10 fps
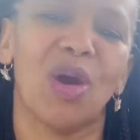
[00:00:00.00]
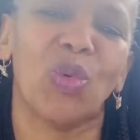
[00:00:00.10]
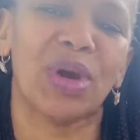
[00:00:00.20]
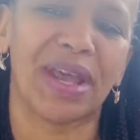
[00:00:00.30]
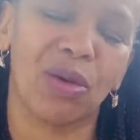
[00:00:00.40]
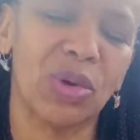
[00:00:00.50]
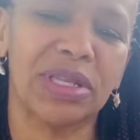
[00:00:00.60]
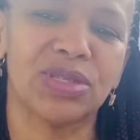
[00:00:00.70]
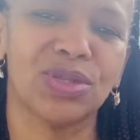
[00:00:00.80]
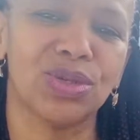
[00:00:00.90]
What I
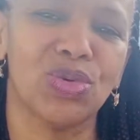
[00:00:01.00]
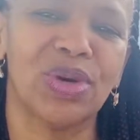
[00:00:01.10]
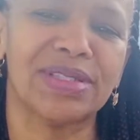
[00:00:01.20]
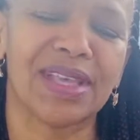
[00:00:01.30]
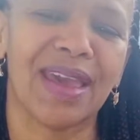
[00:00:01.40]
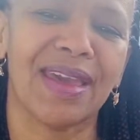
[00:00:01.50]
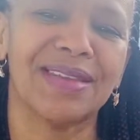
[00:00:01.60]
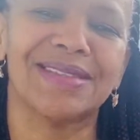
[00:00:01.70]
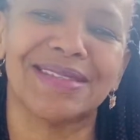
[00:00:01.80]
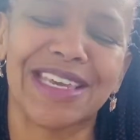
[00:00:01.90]
wanted to do was
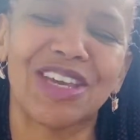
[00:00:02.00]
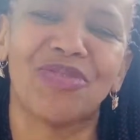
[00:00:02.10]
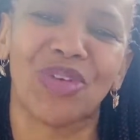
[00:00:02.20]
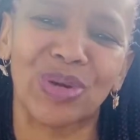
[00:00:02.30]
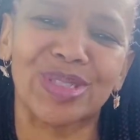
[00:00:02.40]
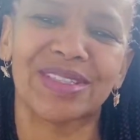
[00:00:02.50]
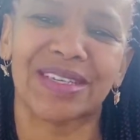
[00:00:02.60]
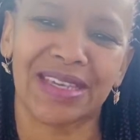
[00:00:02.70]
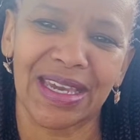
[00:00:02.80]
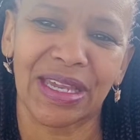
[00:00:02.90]
a seek first the
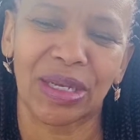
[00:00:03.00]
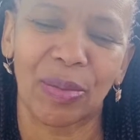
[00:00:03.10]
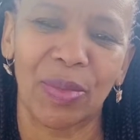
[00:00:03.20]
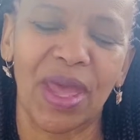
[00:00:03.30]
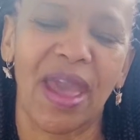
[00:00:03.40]
kingdom